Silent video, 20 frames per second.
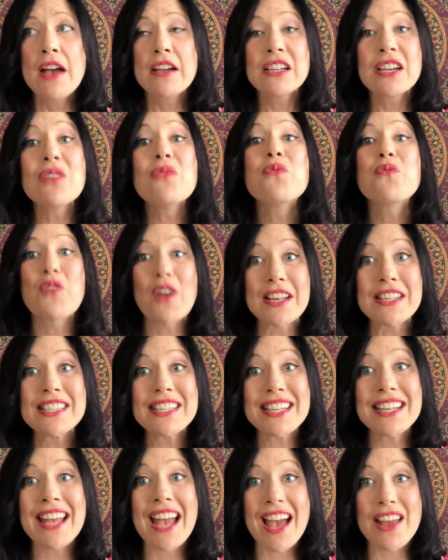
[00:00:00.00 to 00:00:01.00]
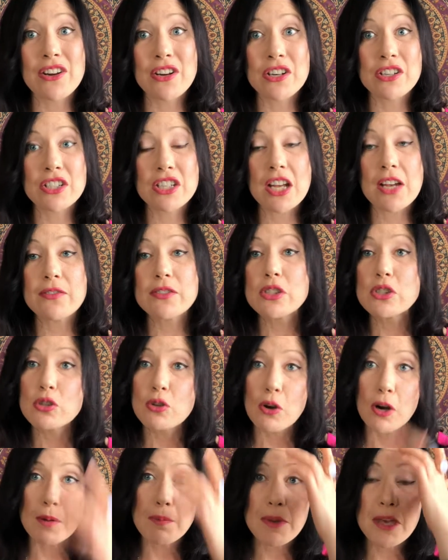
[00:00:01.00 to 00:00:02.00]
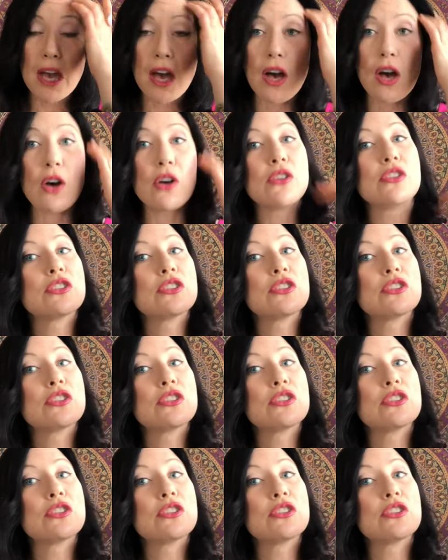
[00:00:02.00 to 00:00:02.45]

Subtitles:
confronting energy of Scorpio.